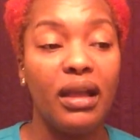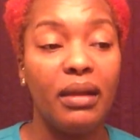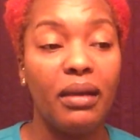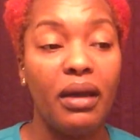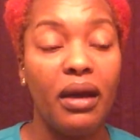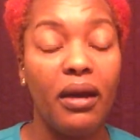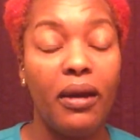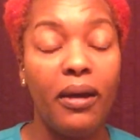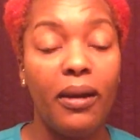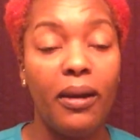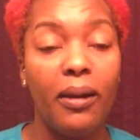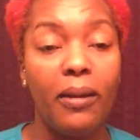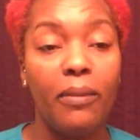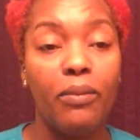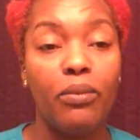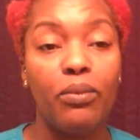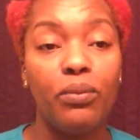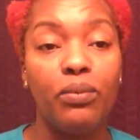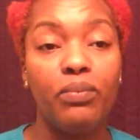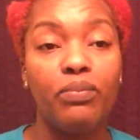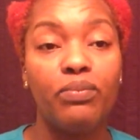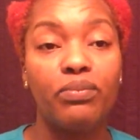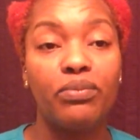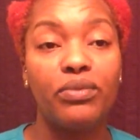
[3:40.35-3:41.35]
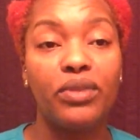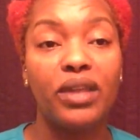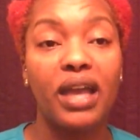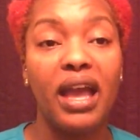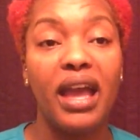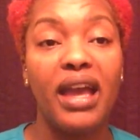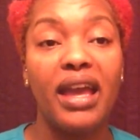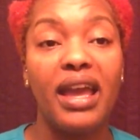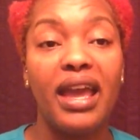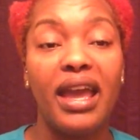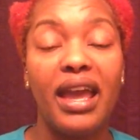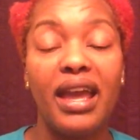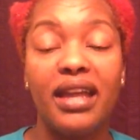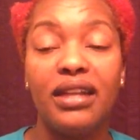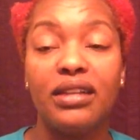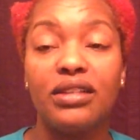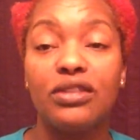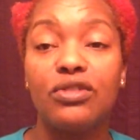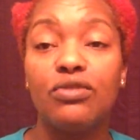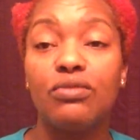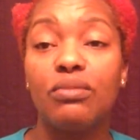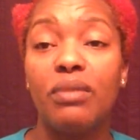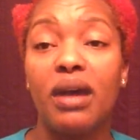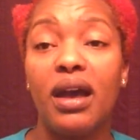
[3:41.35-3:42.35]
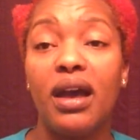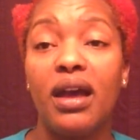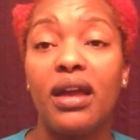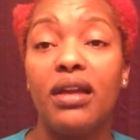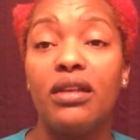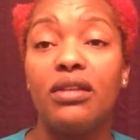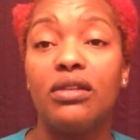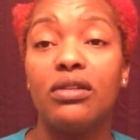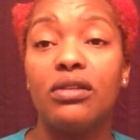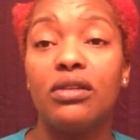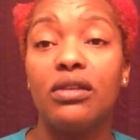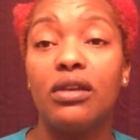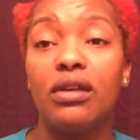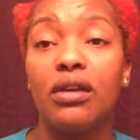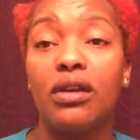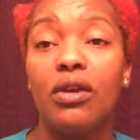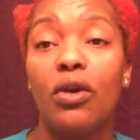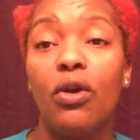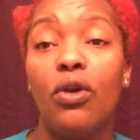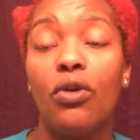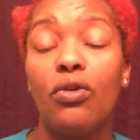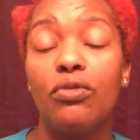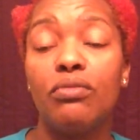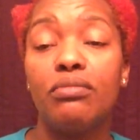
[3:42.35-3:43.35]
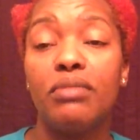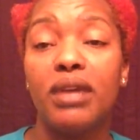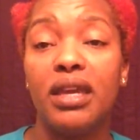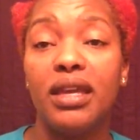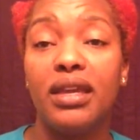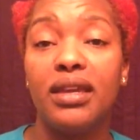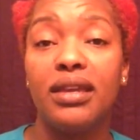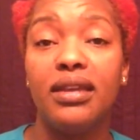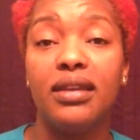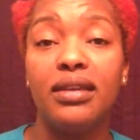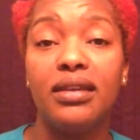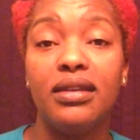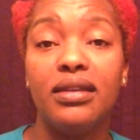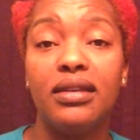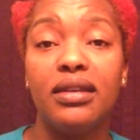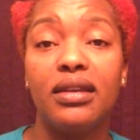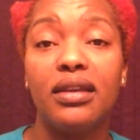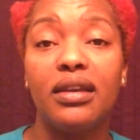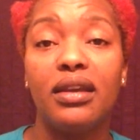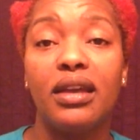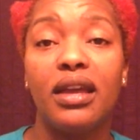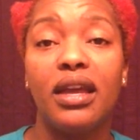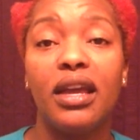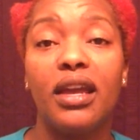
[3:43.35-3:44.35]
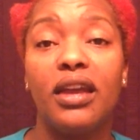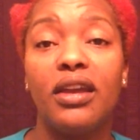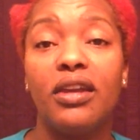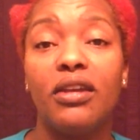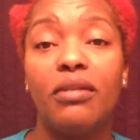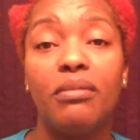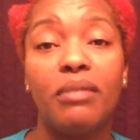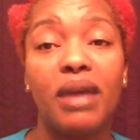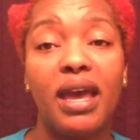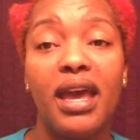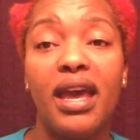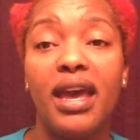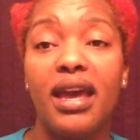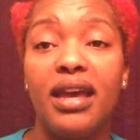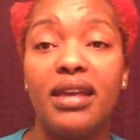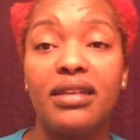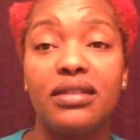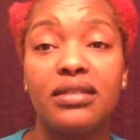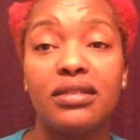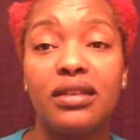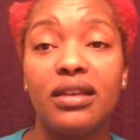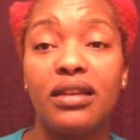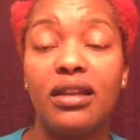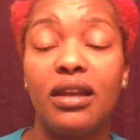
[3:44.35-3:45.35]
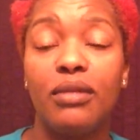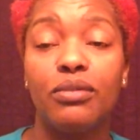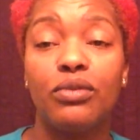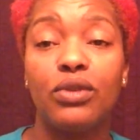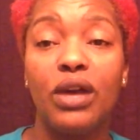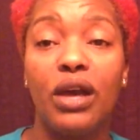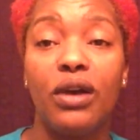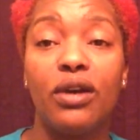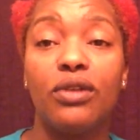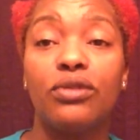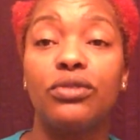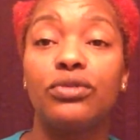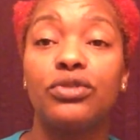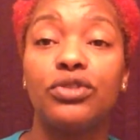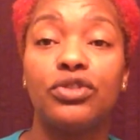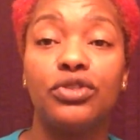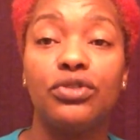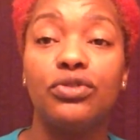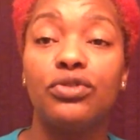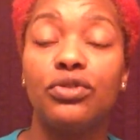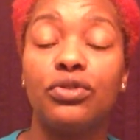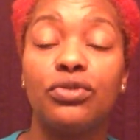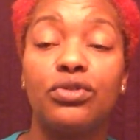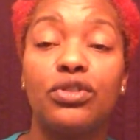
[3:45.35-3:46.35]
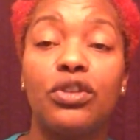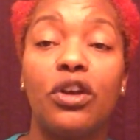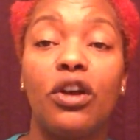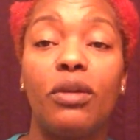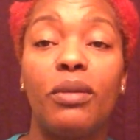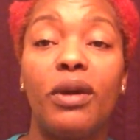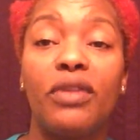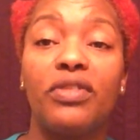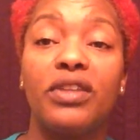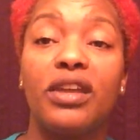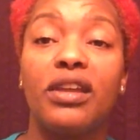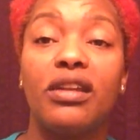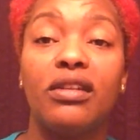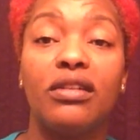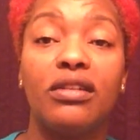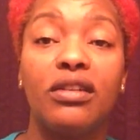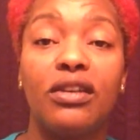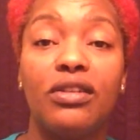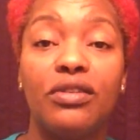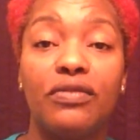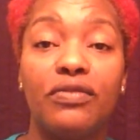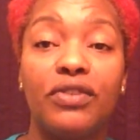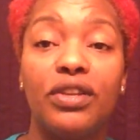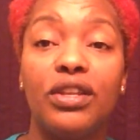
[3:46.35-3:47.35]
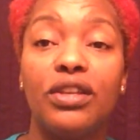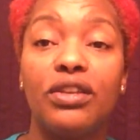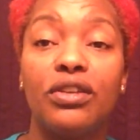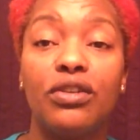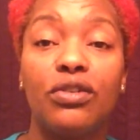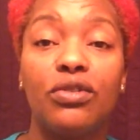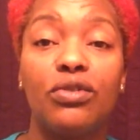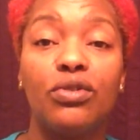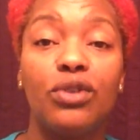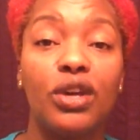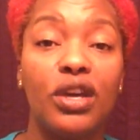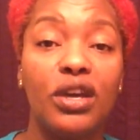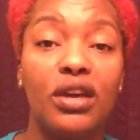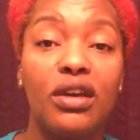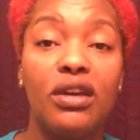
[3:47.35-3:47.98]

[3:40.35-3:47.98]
I add it to my homemade hair mask, and I'll talk about that in another video.